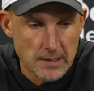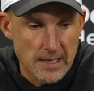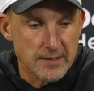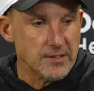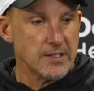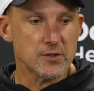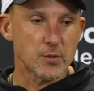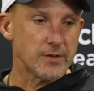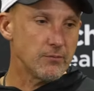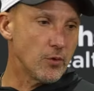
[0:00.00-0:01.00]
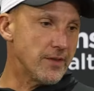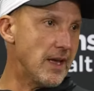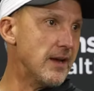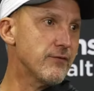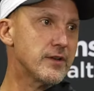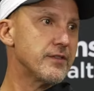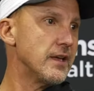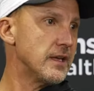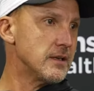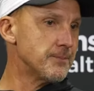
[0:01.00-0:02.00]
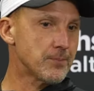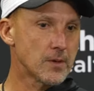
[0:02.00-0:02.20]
as it is with, with everything,